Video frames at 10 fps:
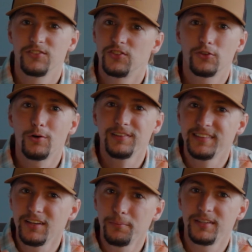Let's just go a
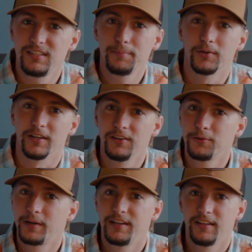little bit deeper into
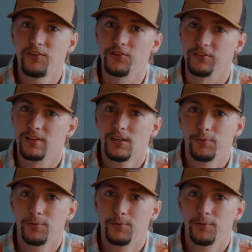the regulations.